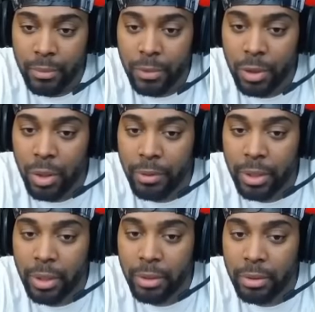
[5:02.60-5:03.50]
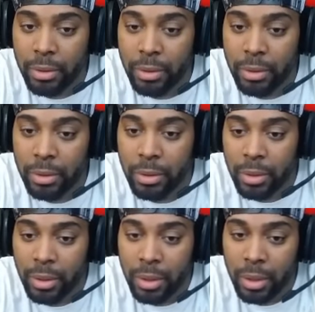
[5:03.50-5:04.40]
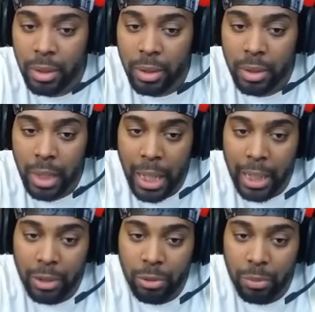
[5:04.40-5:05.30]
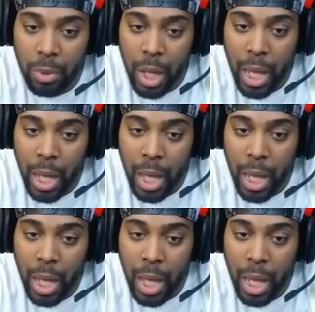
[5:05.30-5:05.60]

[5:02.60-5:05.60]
You already know. I do, boy.